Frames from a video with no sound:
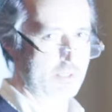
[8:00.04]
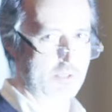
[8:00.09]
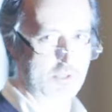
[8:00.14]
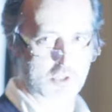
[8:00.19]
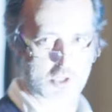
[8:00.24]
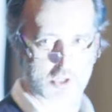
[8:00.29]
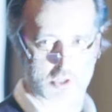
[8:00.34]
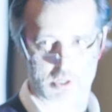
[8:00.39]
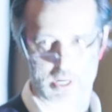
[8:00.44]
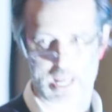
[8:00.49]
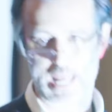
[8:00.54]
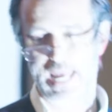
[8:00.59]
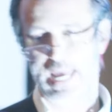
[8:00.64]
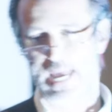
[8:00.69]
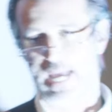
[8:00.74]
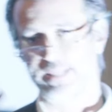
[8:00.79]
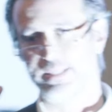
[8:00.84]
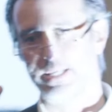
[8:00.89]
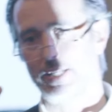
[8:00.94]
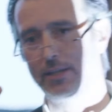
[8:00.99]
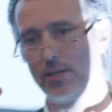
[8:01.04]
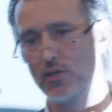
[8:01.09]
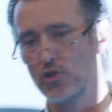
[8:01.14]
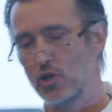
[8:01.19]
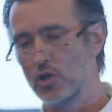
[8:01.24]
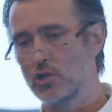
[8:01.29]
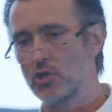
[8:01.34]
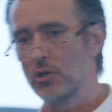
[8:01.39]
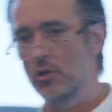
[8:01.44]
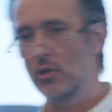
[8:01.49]
a decision. And that
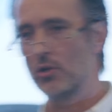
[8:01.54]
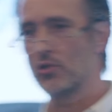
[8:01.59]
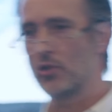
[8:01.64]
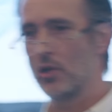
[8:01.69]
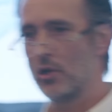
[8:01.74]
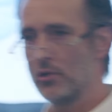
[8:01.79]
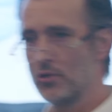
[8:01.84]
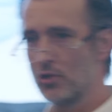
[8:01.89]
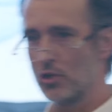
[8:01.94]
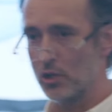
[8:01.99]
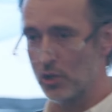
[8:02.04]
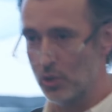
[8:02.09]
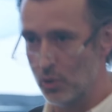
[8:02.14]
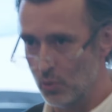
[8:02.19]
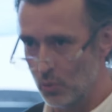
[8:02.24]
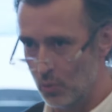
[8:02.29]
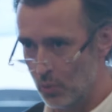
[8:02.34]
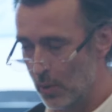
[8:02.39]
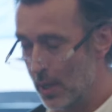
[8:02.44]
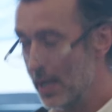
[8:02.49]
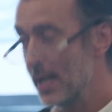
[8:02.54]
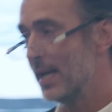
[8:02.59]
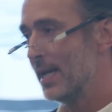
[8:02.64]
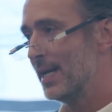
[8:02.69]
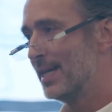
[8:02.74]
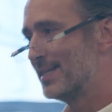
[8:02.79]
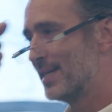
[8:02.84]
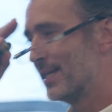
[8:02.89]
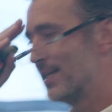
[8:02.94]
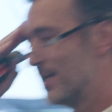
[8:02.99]
decision concerns you.
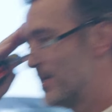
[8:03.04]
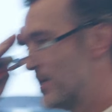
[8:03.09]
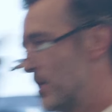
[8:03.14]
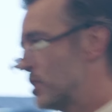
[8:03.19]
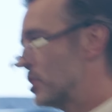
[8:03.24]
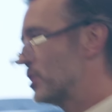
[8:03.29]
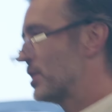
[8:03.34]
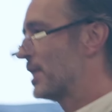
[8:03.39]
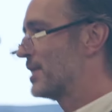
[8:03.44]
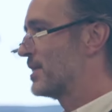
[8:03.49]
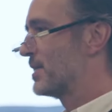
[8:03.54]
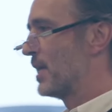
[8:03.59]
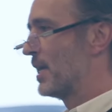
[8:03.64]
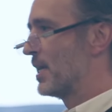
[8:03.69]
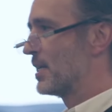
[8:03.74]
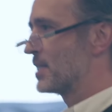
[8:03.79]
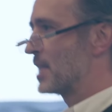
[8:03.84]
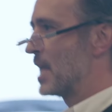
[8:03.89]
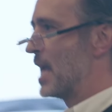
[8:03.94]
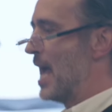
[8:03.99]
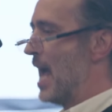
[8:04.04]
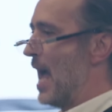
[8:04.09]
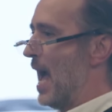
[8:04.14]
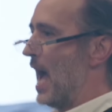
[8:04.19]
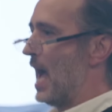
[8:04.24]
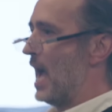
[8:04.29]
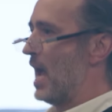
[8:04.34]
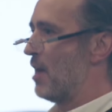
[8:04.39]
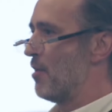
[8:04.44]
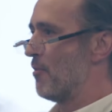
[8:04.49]
It's a decision that says,
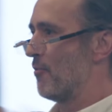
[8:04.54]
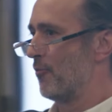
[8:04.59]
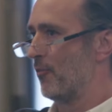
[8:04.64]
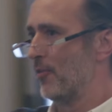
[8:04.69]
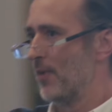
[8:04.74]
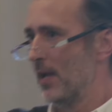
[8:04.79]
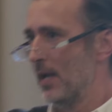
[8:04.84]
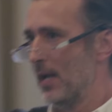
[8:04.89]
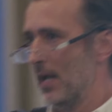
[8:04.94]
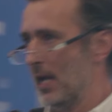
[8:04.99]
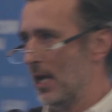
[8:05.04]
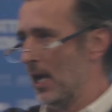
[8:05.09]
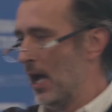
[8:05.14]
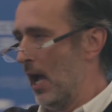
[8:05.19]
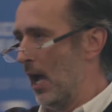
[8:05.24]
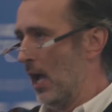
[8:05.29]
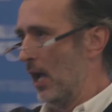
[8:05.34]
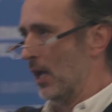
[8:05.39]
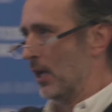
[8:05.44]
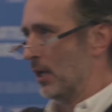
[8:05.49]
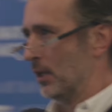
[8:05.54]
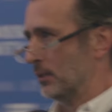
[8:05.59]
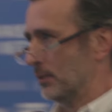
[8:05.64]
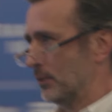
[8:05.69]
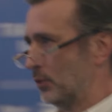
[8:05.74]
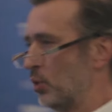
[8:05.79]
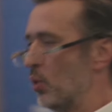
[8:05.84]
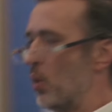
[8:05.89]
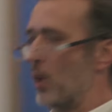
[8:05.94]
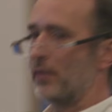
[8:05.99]
I have
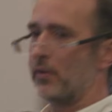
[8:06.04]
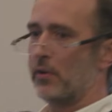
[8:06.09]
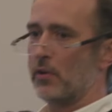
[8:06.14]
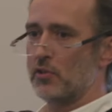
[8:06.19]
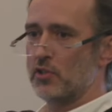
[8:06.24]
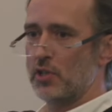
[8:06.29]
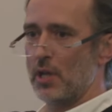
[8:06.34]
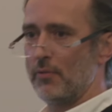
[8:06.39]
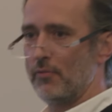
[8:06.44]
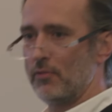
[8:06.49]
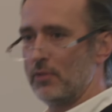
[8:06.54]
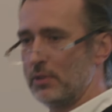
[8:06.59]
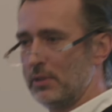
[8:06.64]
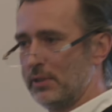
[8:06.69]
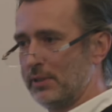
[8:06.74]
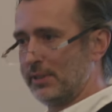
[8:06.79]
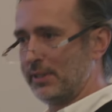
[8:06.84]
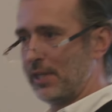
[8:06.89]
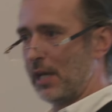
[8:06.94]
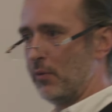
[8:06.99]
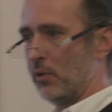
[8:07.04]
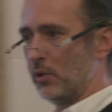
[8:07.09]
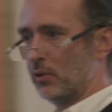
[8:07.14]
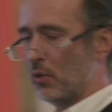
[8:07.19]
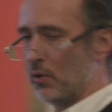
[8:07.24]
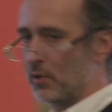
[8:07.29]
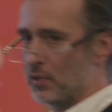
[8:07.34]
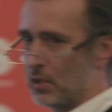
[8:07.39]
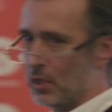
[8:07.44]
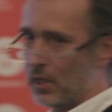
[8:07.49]
207
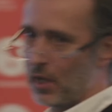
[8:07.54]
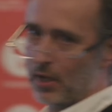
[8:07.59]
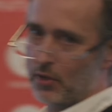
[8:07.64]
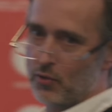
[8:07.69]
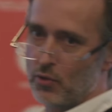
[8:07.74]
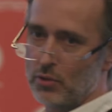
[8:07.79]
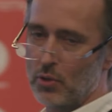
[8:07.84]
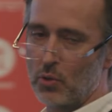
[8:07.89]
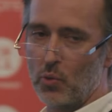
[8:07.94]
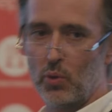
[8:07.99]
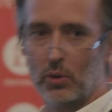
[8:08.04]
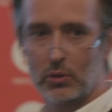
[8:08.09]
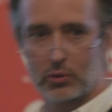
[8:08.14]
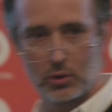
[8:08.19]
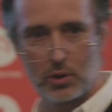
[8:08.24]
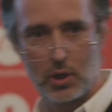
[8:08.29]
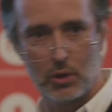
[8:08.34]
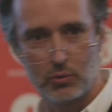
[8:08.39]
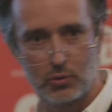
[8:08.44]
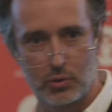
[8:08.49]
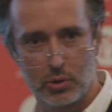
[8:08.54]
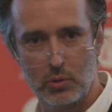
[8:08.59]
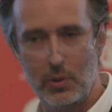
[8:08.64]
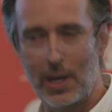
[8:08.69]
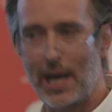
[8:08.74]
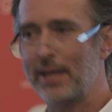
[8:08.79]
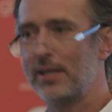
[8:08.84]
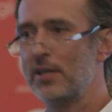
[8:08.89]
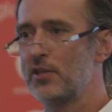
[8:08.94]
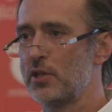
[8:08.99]
territories and countries in the world to go
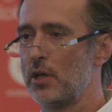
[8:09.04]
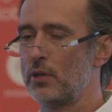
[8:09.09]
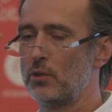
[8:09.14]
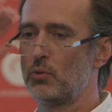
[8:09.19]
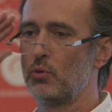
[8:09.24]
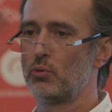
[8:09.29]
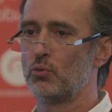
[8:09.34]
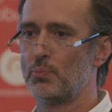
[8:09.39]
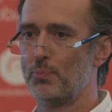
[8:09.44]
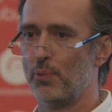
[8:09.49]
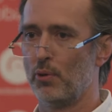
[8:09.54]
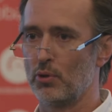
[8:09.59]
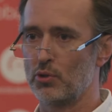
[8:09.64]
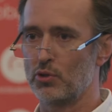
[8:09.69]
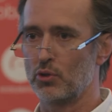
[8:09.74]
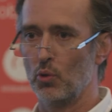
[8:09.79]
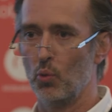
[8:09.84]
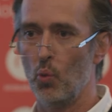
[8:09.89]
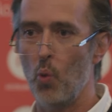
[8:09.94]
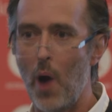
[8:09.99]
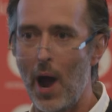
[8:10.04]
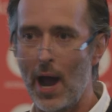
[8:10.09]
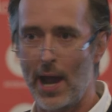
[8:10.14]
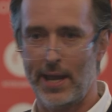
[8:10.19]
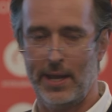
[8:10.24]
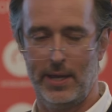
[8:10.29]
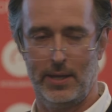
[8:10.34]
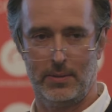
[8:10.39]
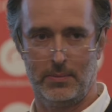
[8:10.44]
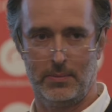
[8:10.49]
to. I decide to go to Portugal. Why?